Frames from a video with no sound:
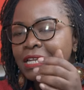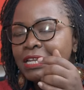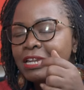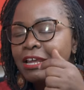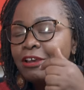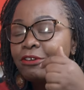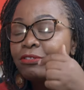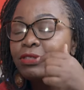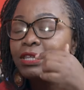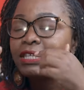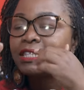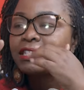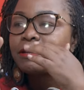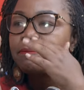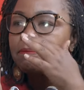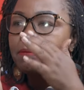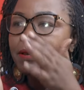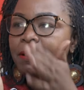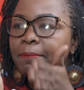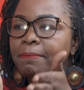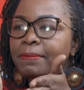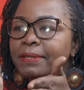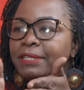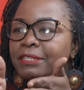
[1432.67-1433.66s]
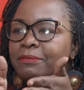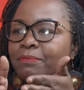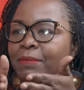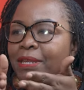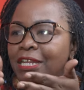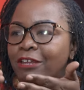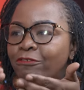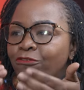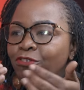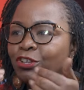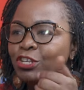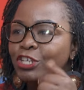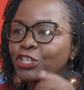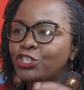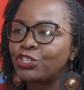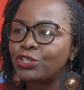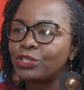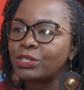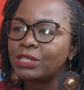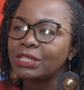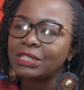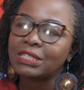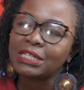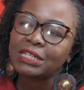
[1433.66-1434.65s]
Now there's a purpose. My
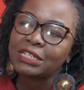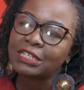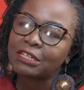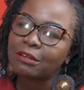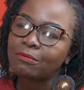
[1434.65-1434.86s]
definition is in